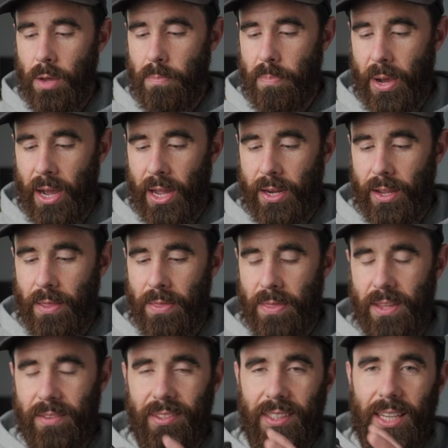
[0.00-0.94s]
But
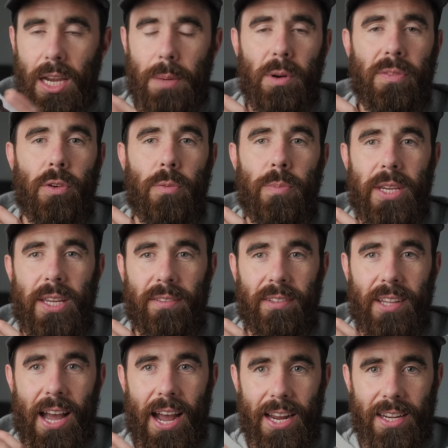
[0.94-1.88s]
this camera for me has
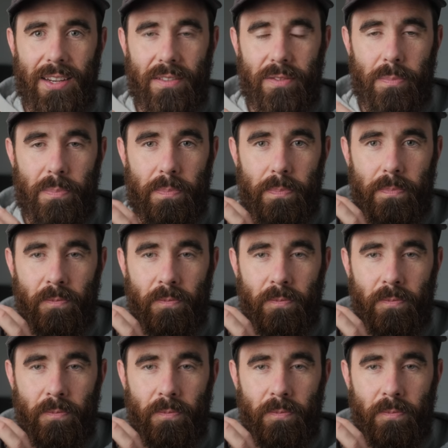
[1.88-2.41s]
kind of